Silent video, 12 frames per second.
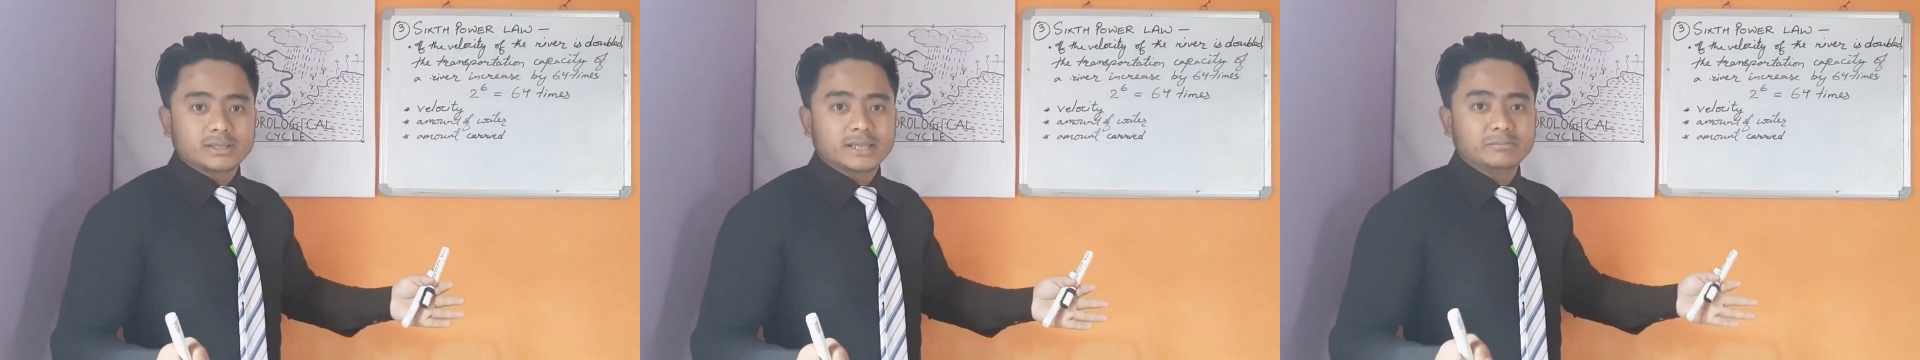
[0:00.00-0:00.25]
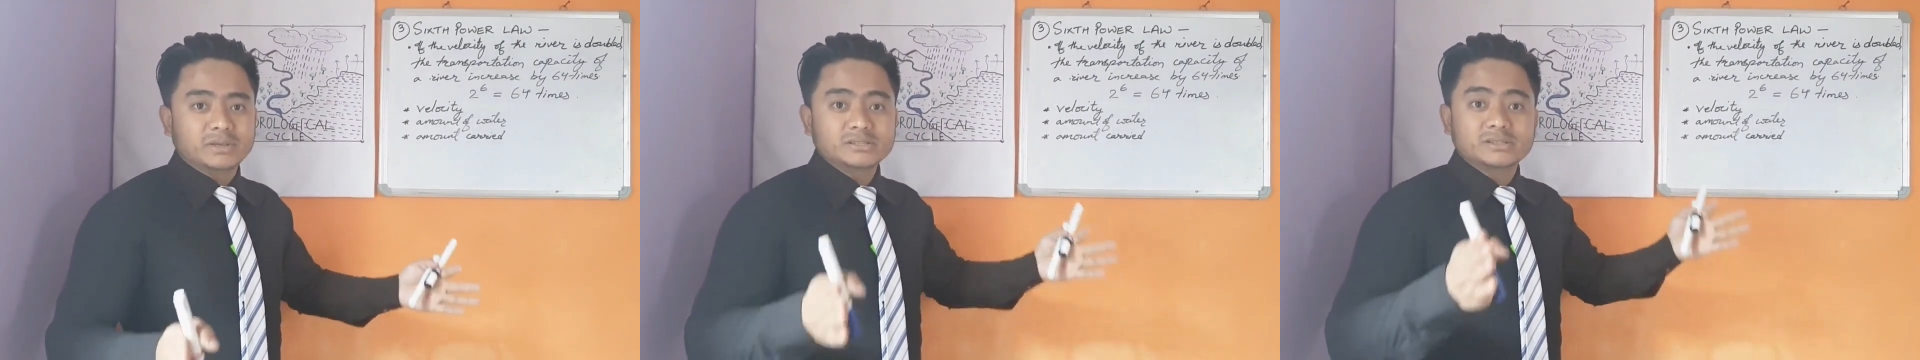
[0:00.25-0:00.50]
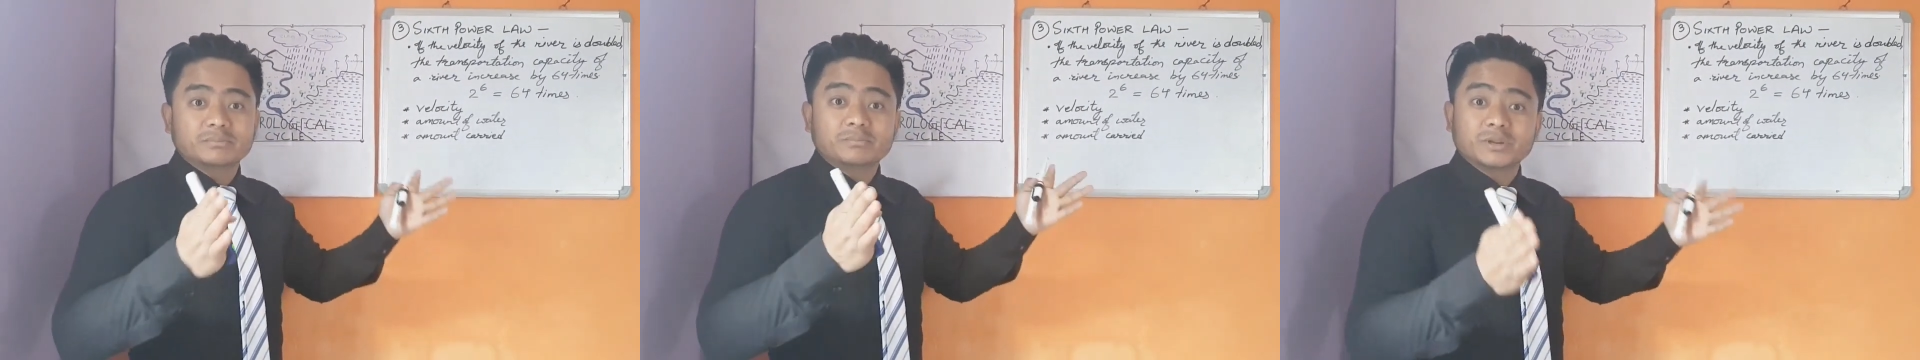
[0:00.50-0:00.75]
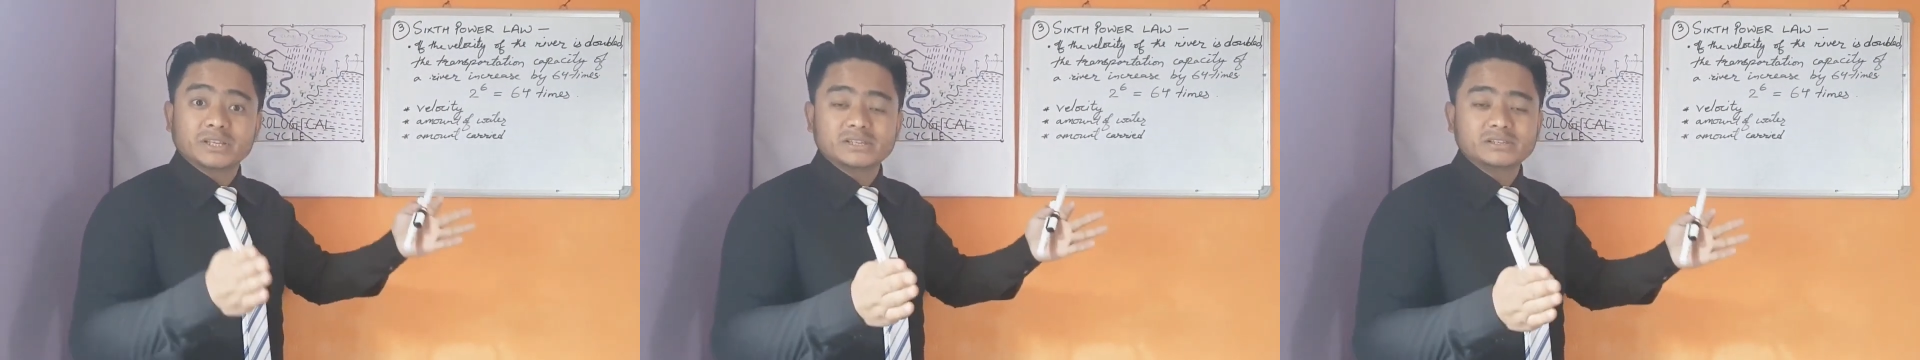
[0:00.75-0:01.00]
that means the
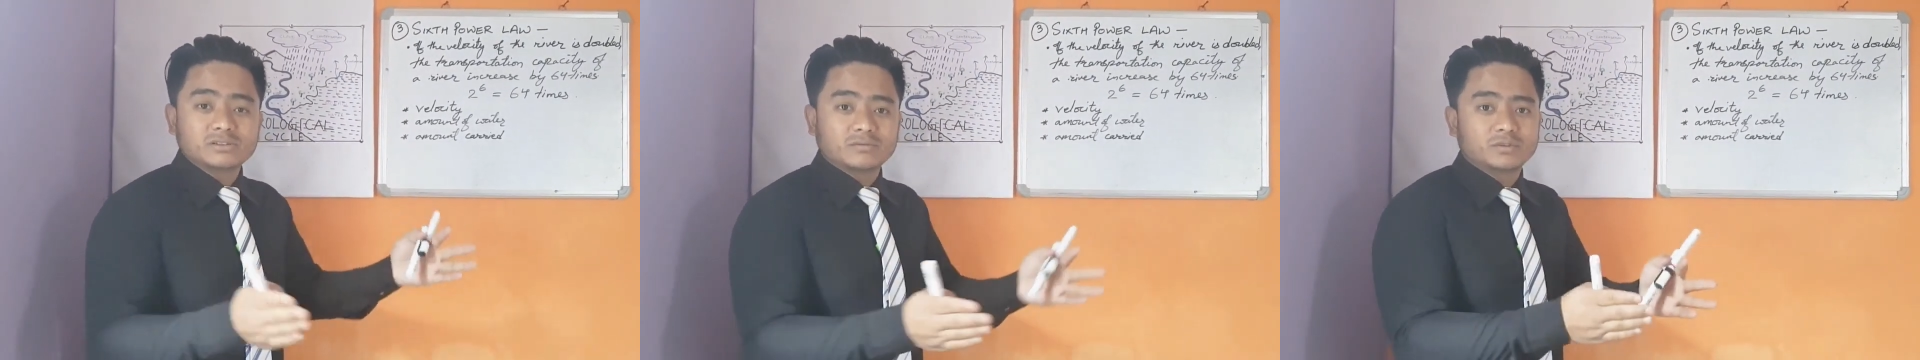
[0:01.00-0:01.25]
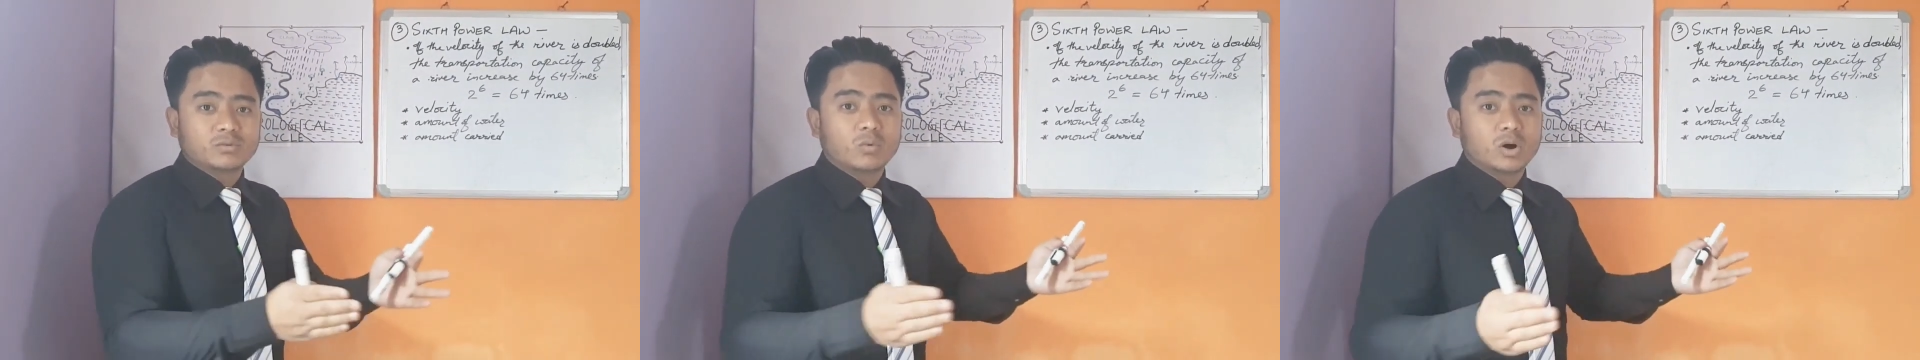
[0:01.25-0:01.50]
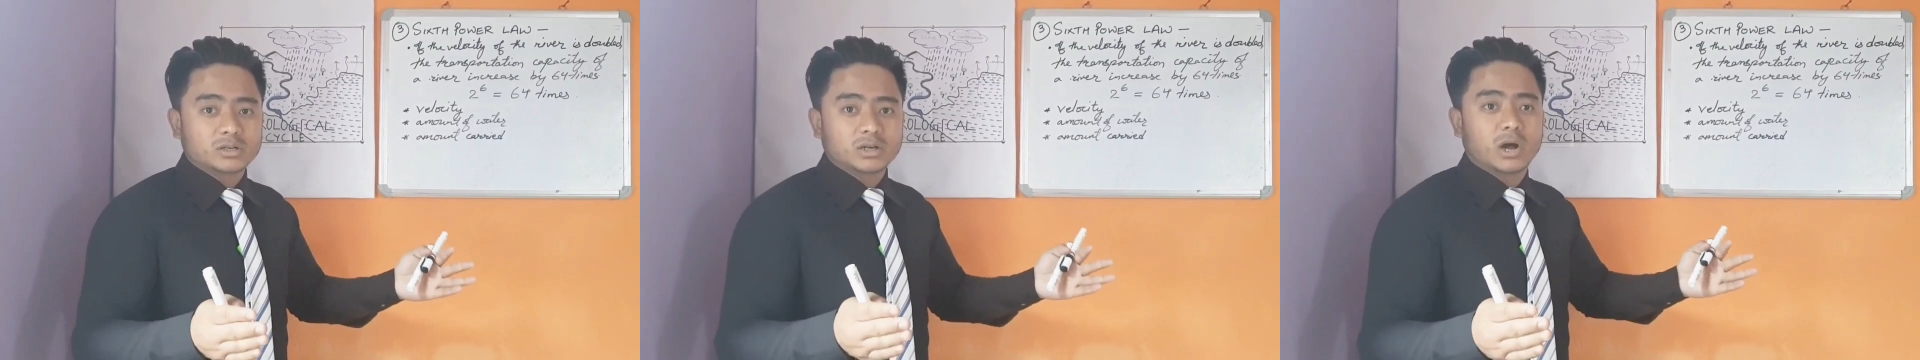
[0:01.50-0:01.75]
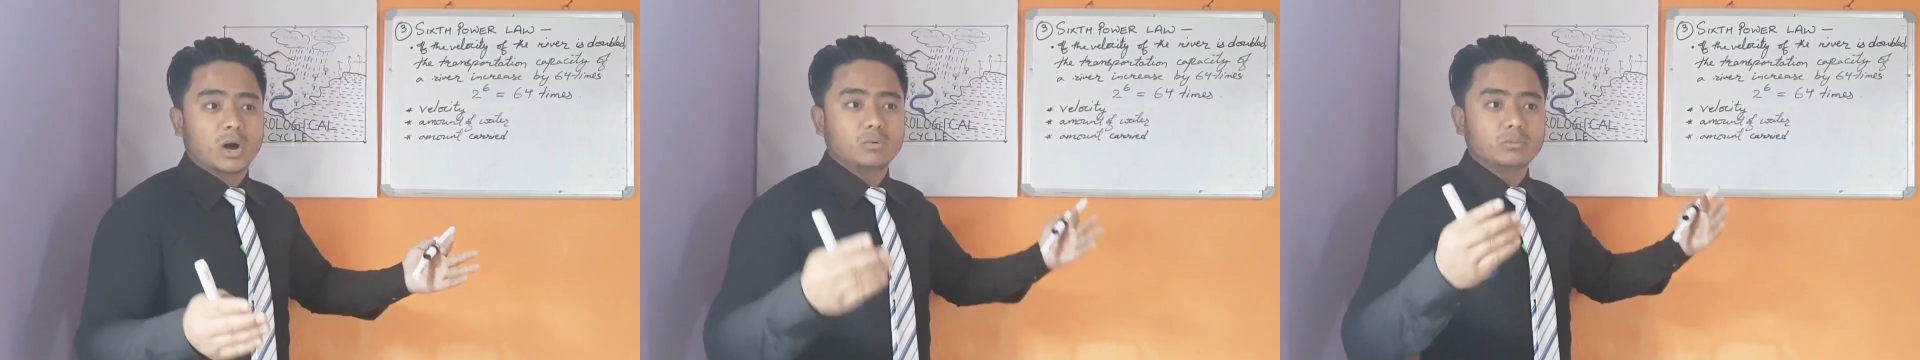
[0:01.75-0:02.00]
presence of the water,
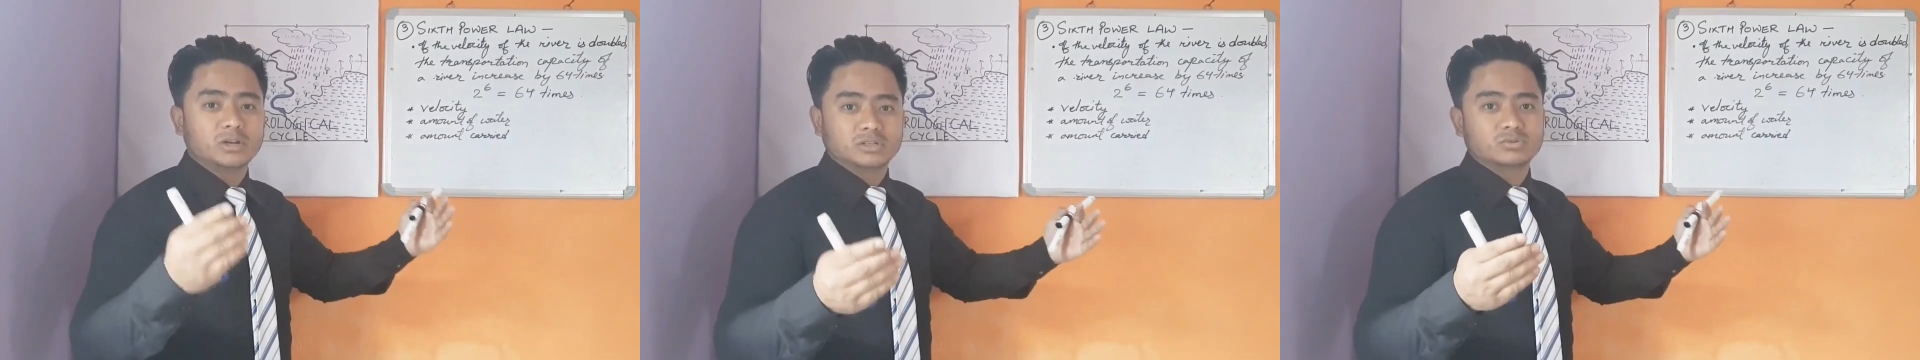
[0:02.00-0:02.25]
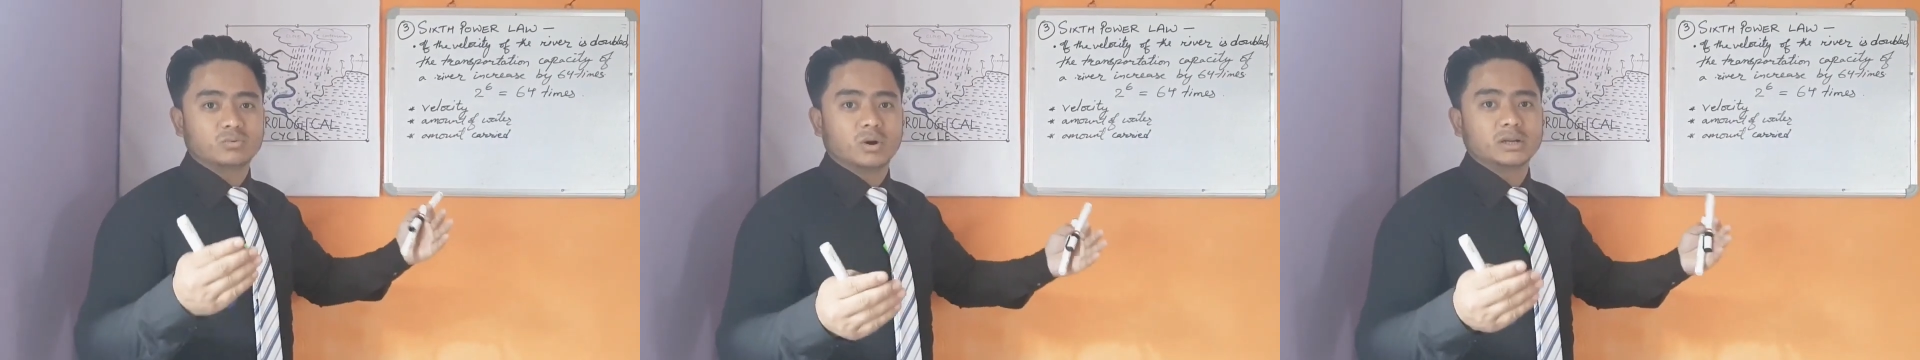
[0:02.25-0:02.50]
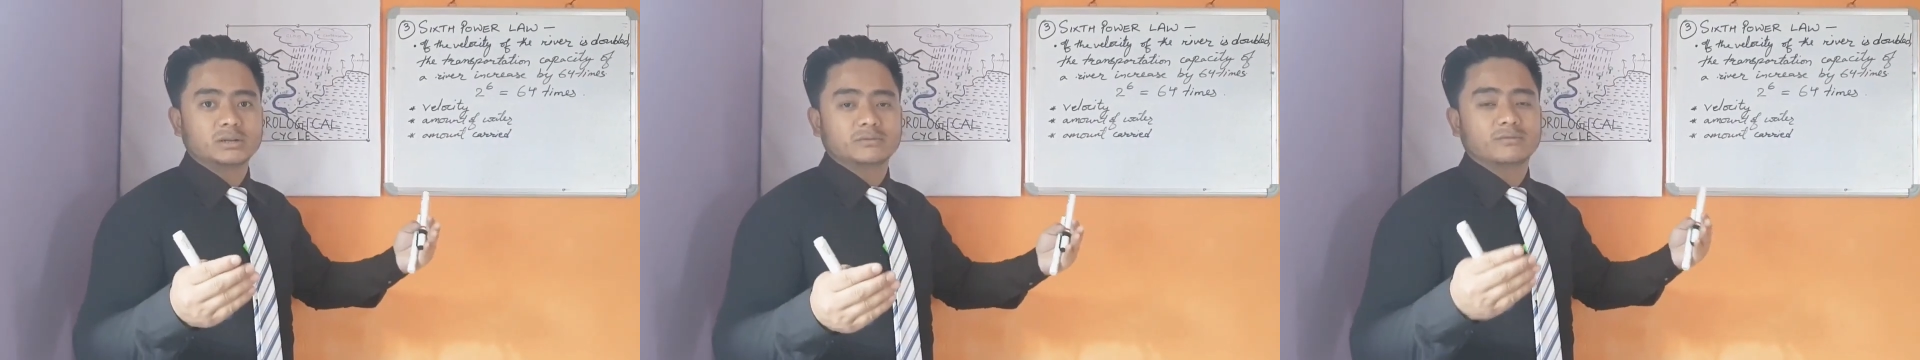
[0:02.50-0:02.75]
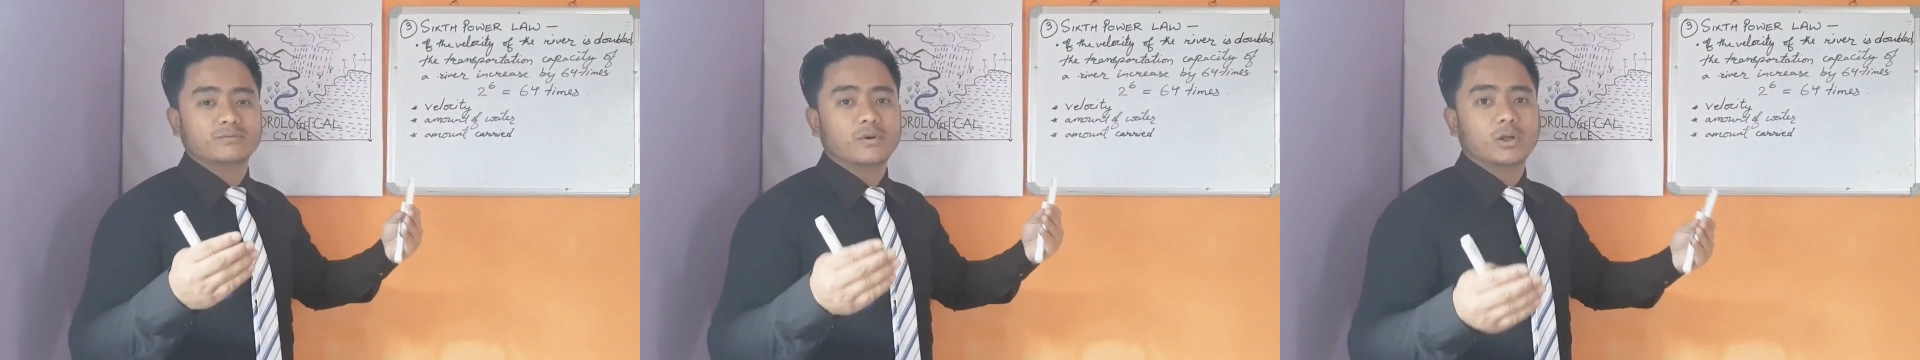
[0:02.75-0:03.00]
how much,
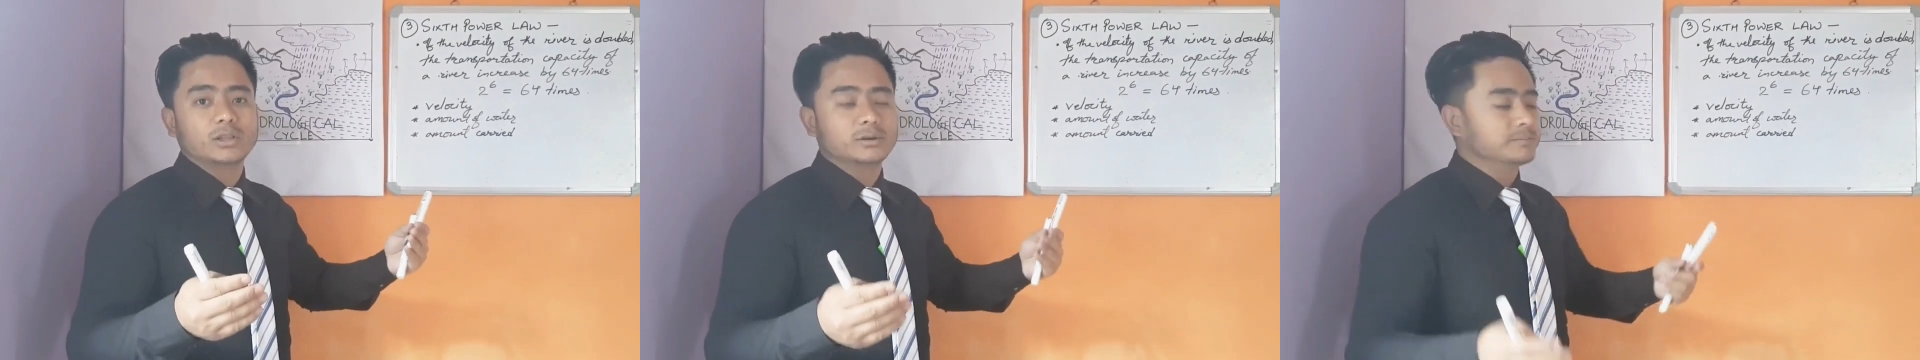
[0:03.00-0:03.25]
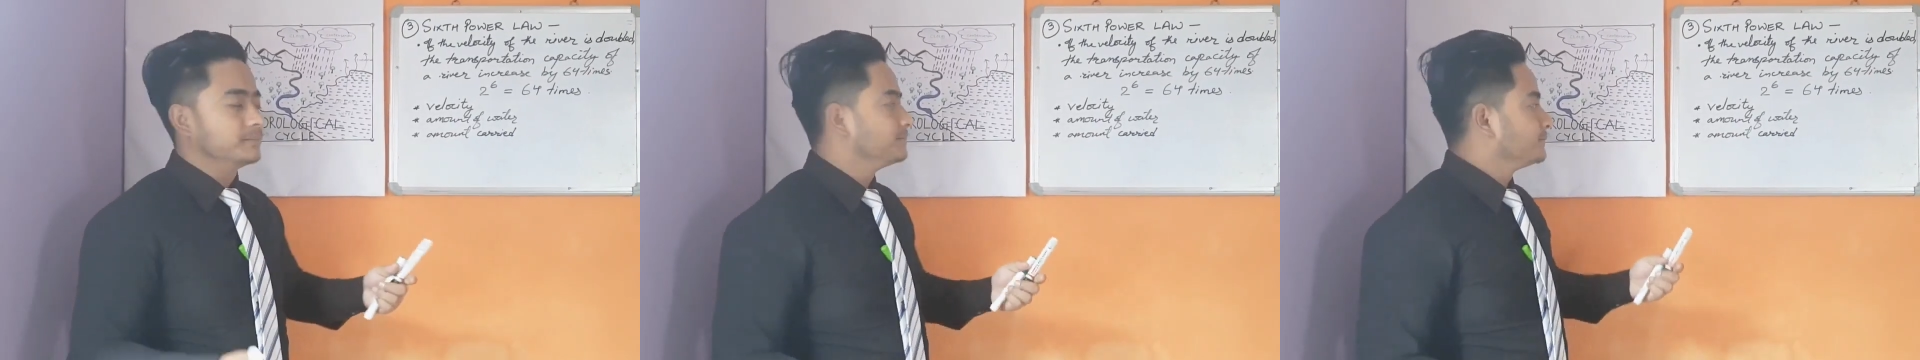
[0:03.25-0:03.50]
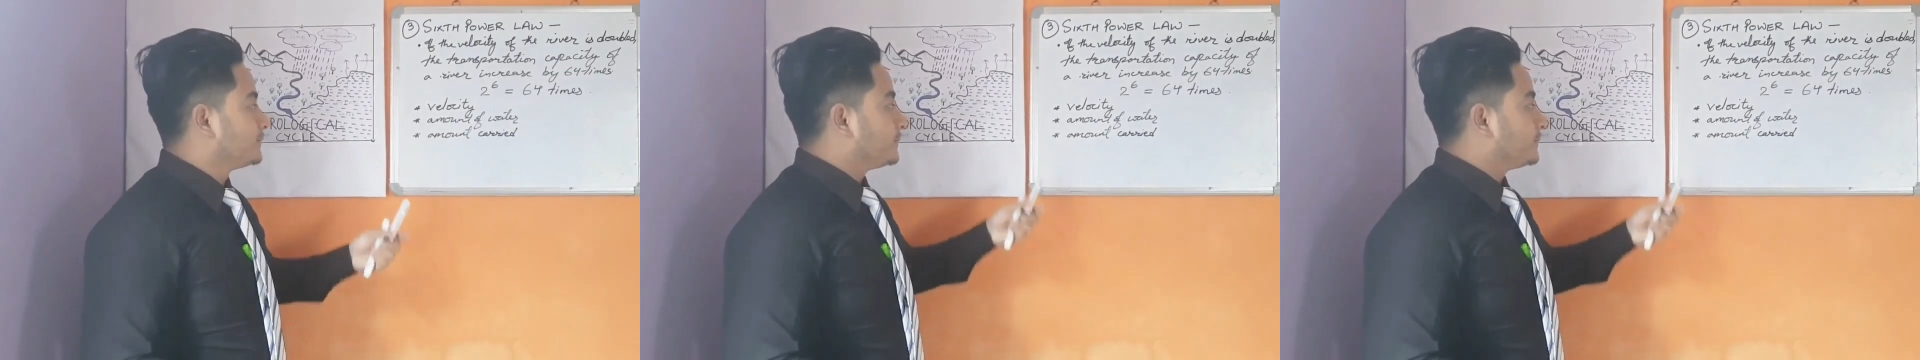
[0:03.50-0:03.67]
what volume,